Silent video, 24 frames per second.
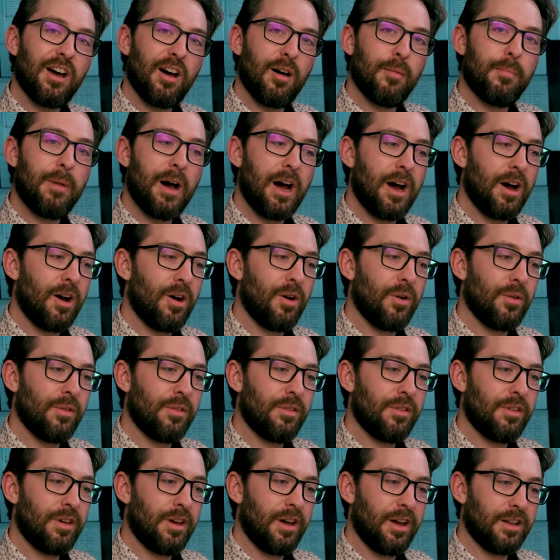about,
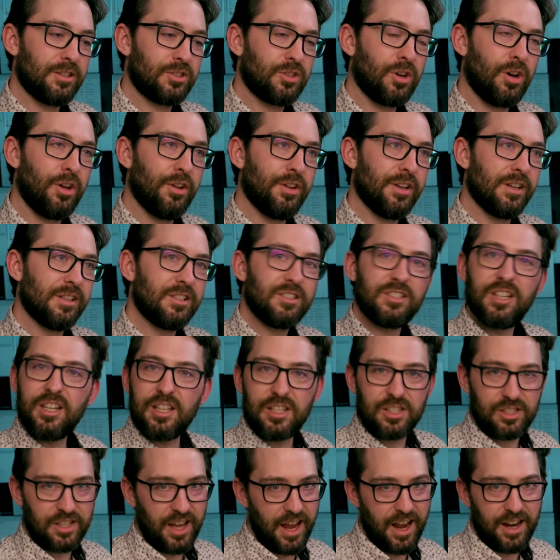it's called a
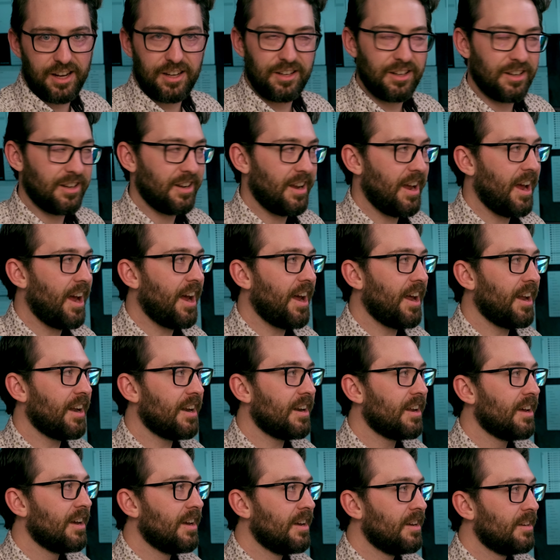CineSack,
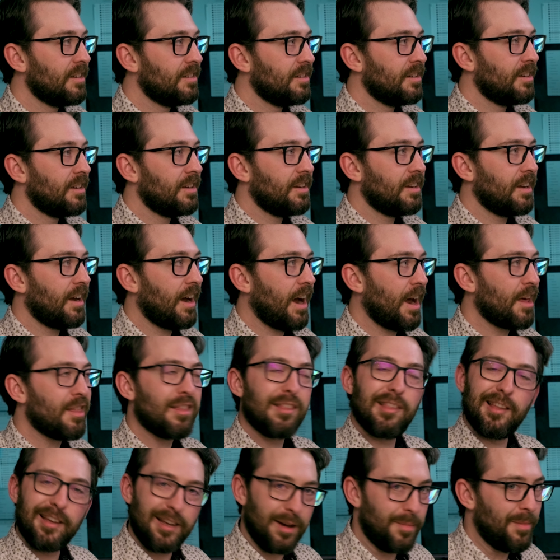and I
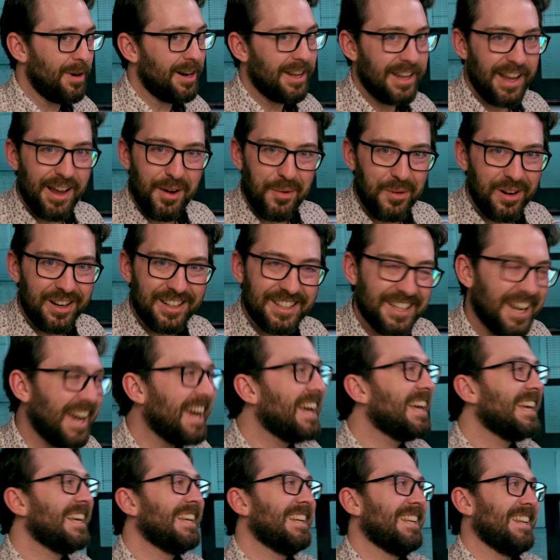think I'm gonna get one.
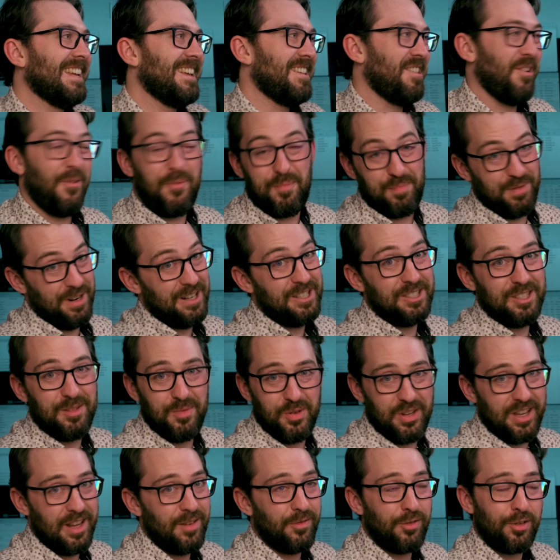Pretty cheap,
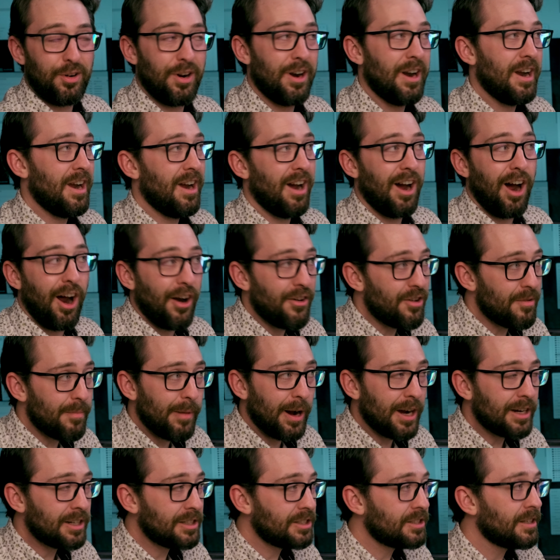you can get them for
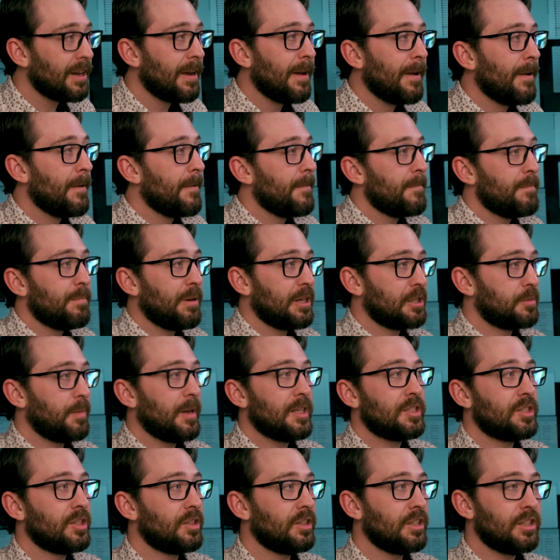$100. But it's
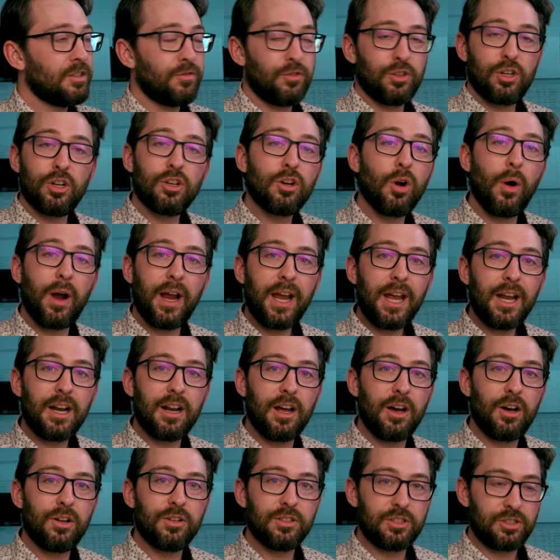basically, if you're gonna go
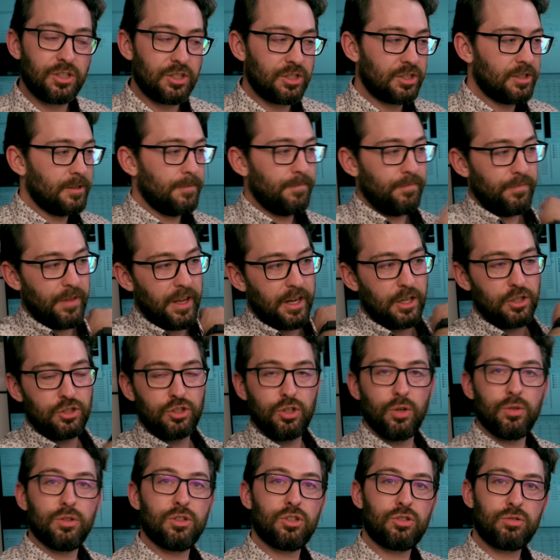handheld, it's just like a
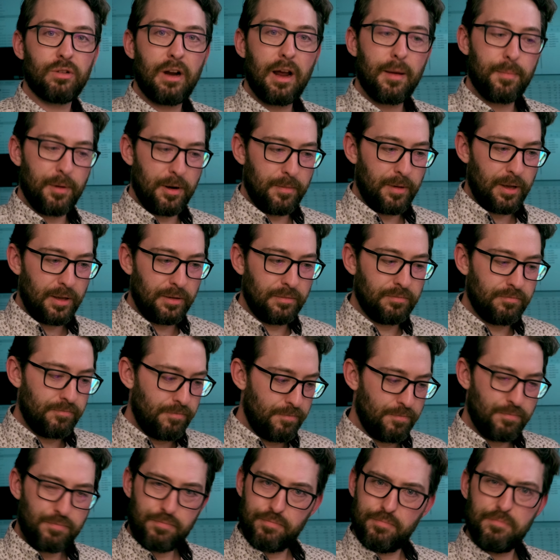shoulder strap and a big
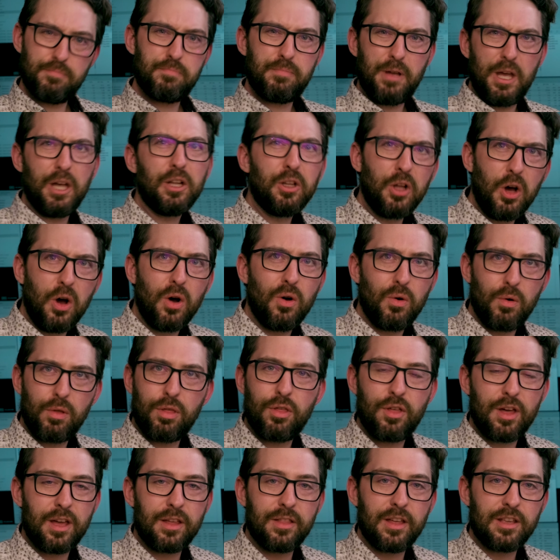pillow
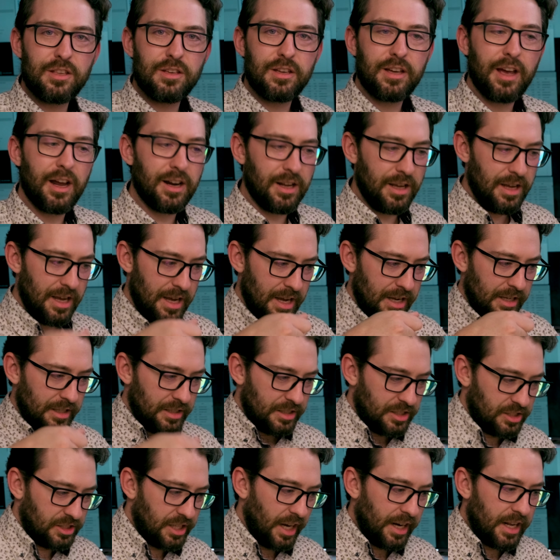thing that you kind
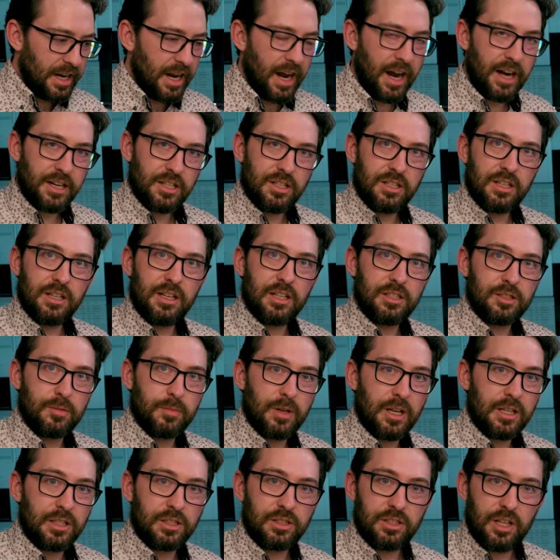of set it on, and you can get some
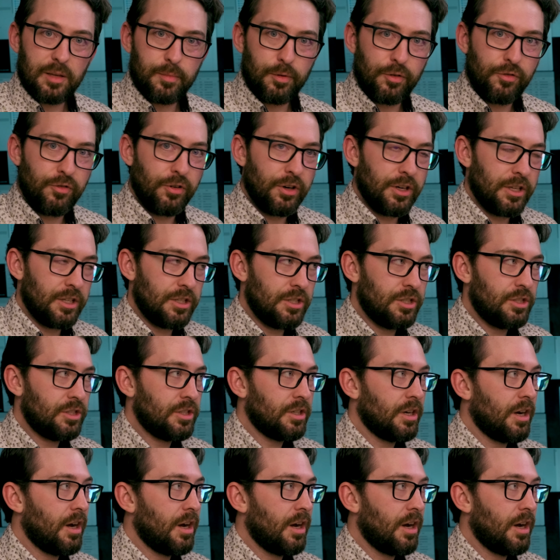nice stable footage,